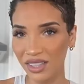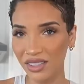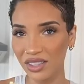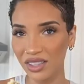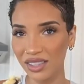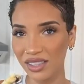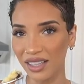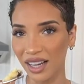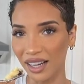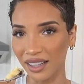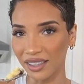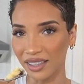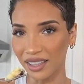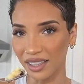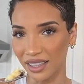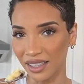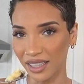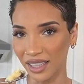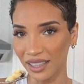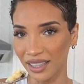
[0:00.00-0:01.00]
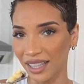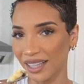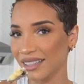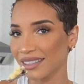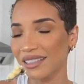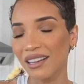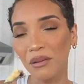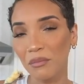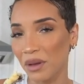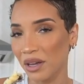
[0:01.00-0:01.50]
it's just not good. Like
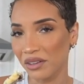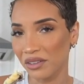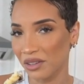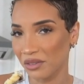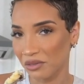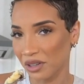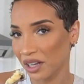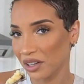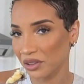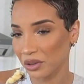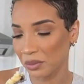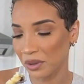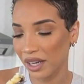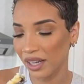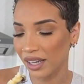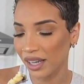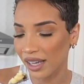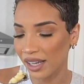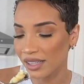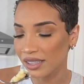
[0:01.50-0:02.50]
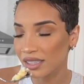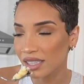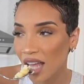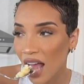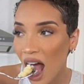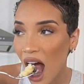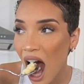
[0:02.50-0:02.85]
it's not better than regular pancakes.